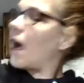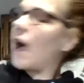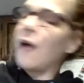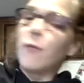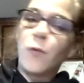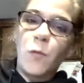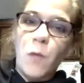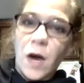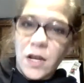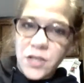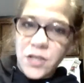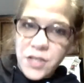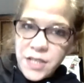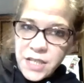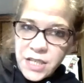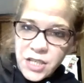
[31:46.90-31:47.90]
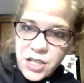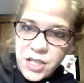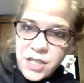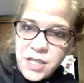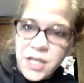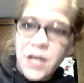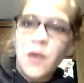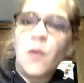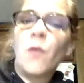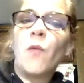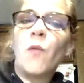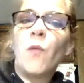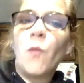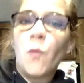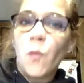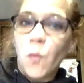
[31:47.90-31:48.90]
I will wash the dishes,
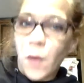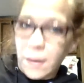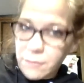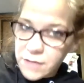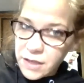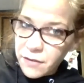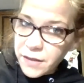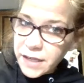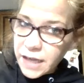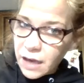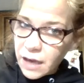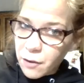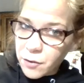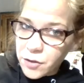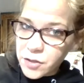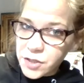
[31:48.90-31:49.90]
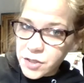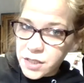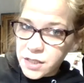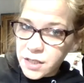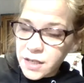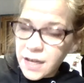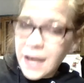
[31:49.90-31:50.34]
wipe down the counters,